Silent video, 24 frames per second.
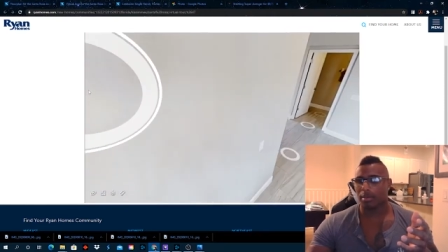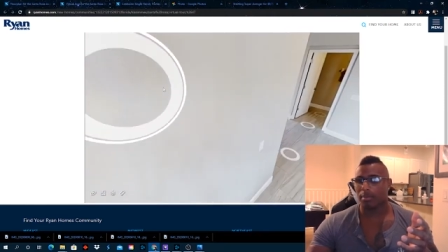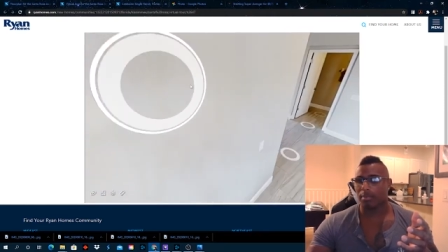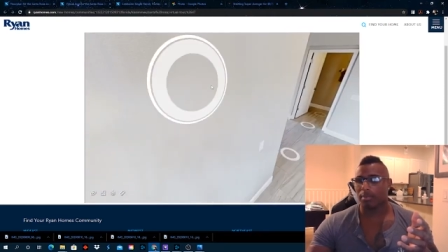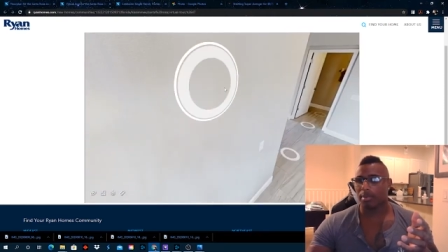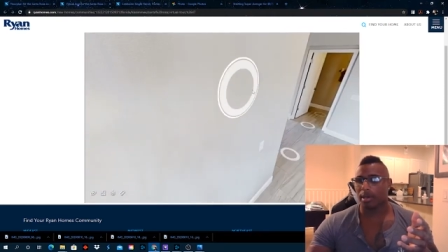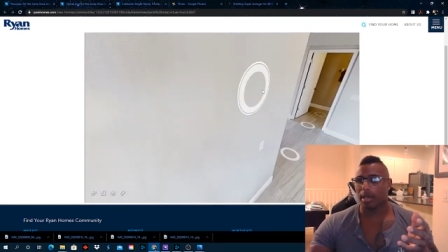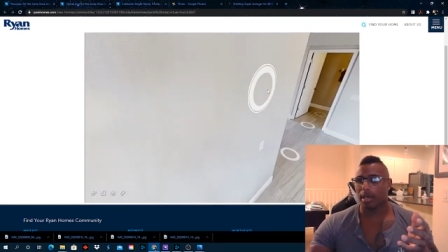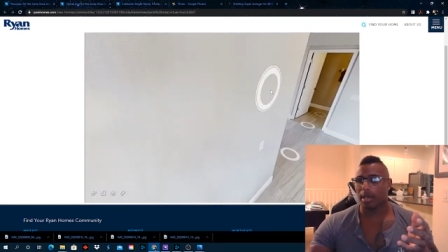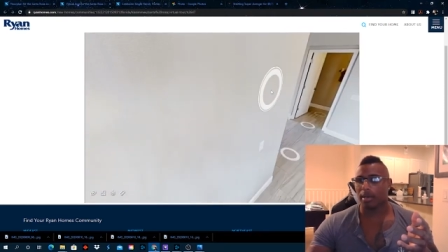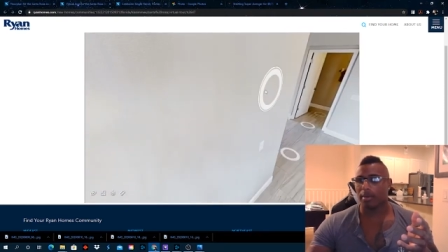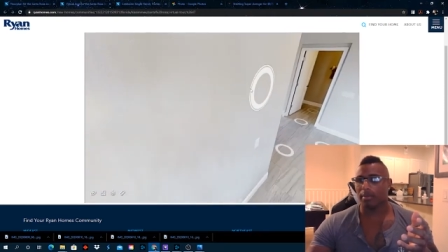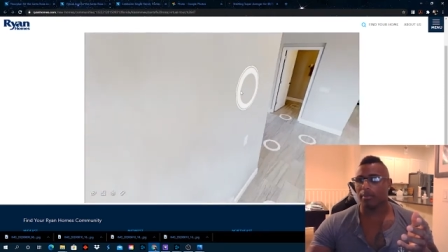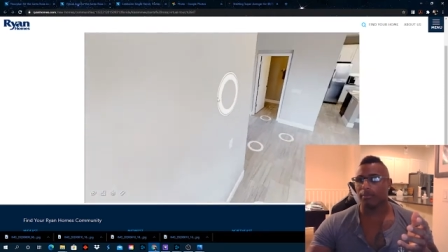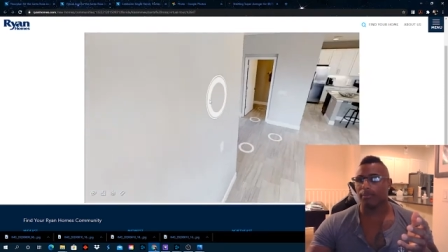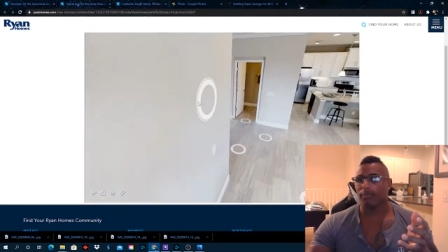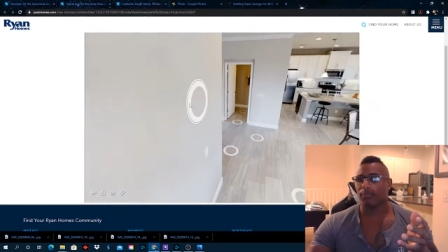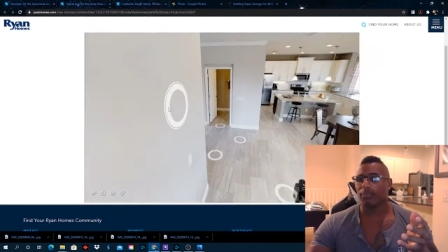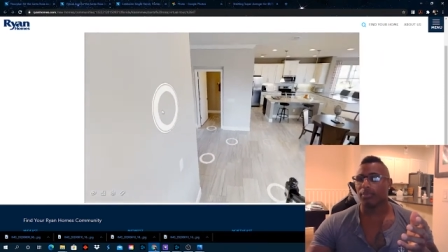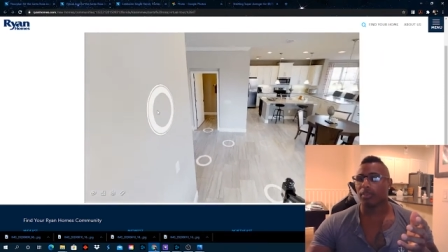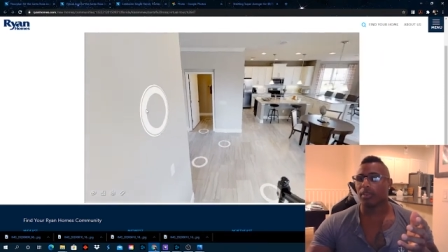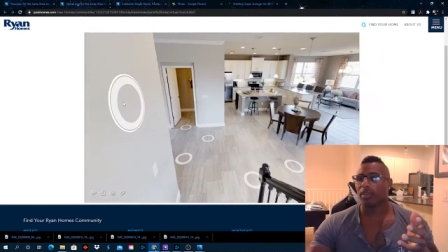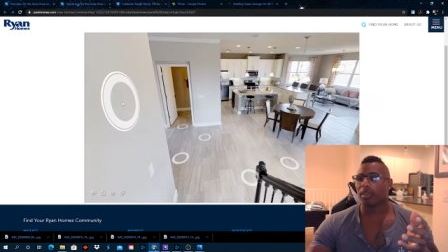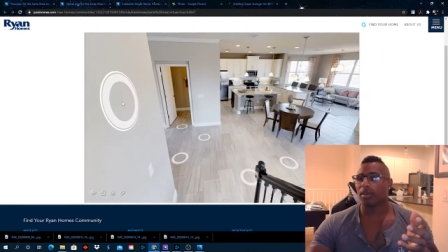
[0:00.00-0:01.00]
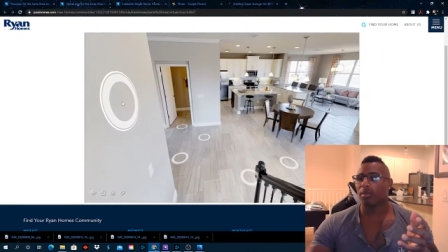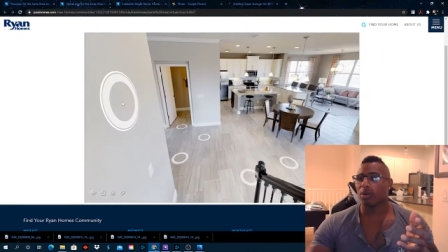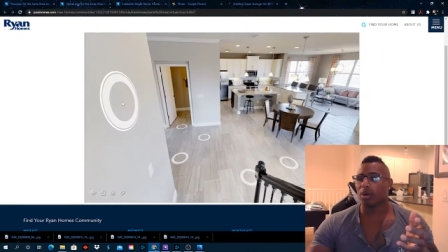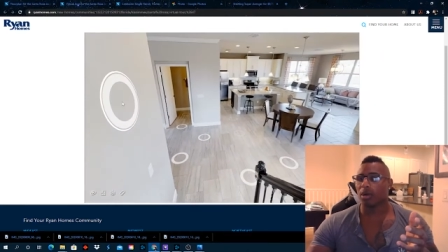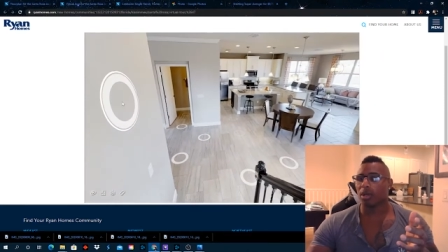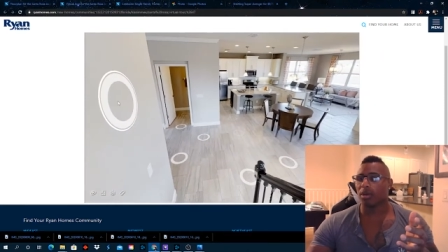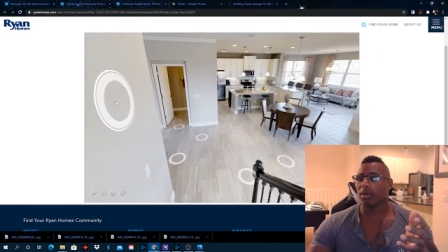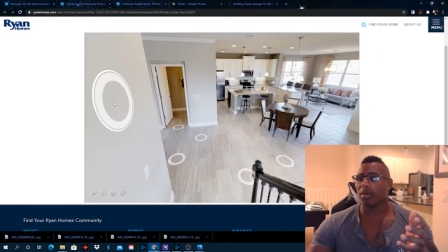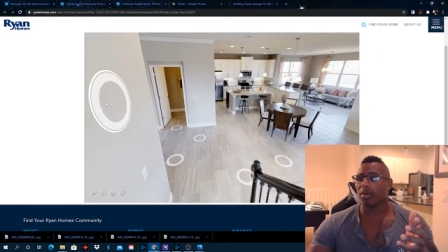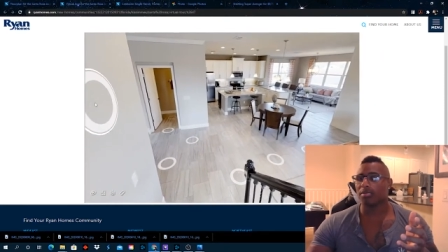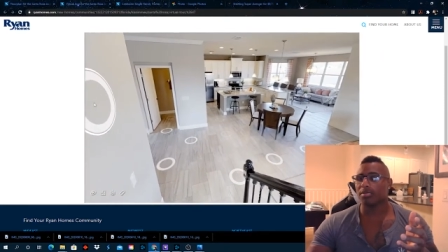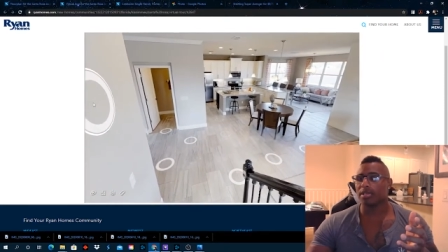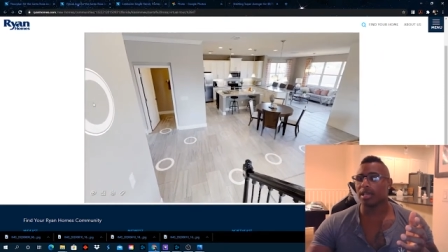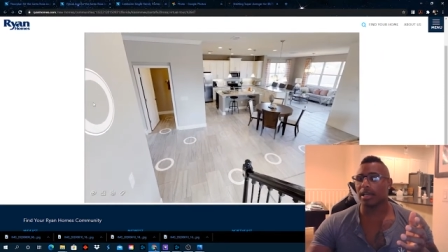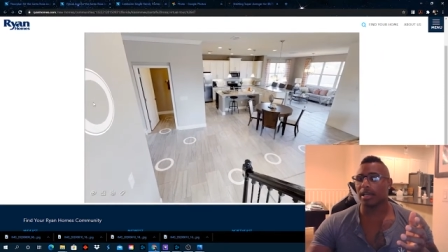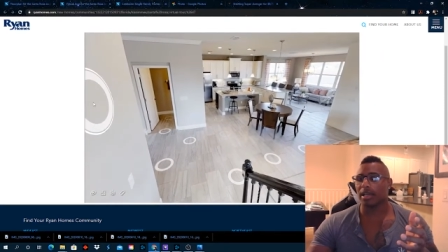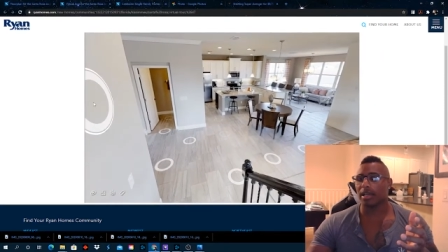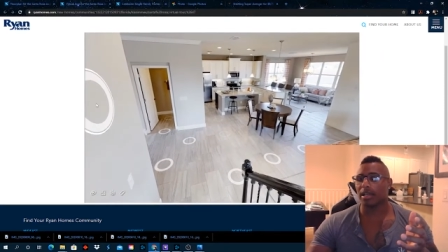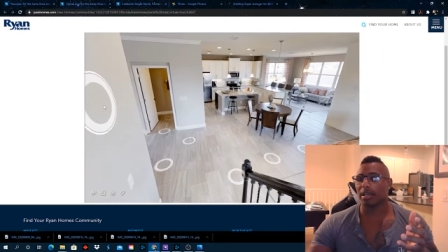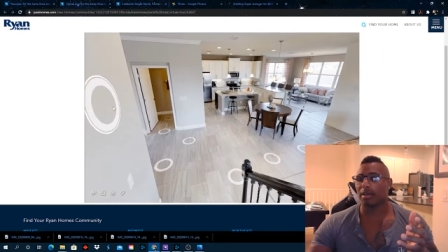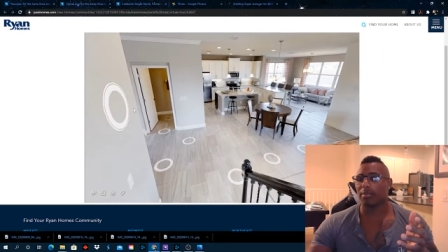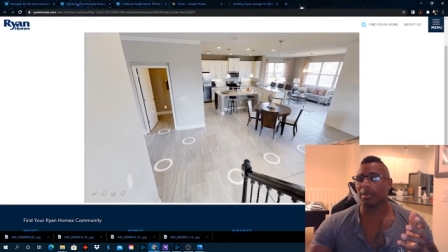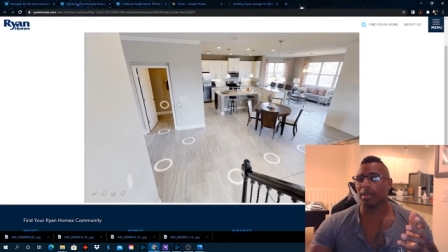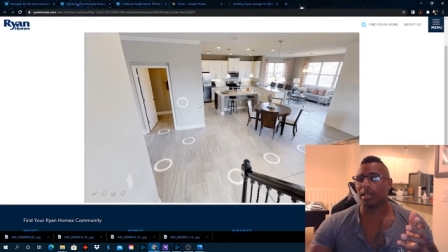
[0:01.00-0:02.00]
But the morning room's not
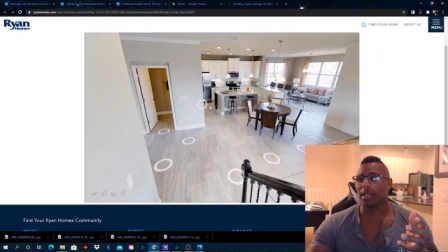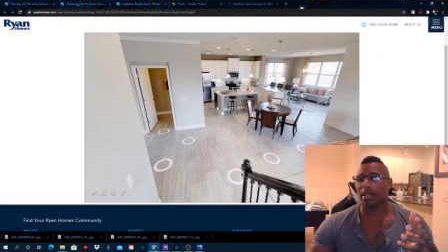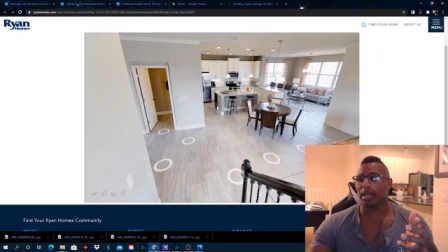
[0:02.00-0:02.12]
going to be